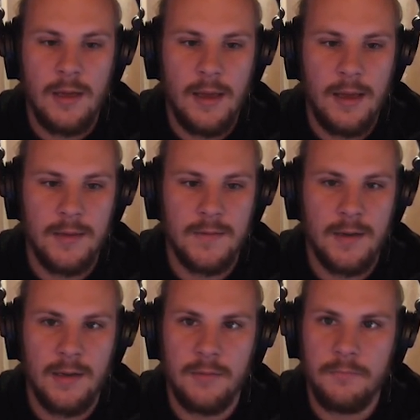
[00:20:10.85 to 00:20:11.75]
and
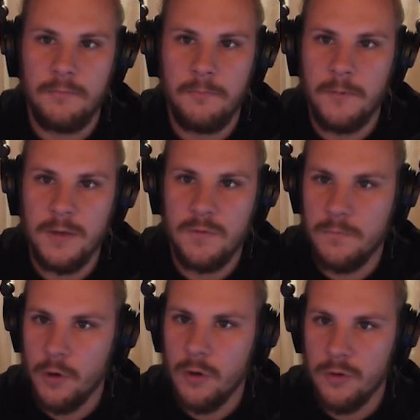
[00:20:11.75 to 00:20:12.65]
I want to
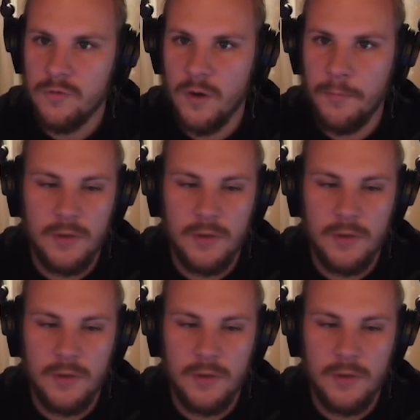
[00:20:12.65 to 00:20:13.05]
work on the drop,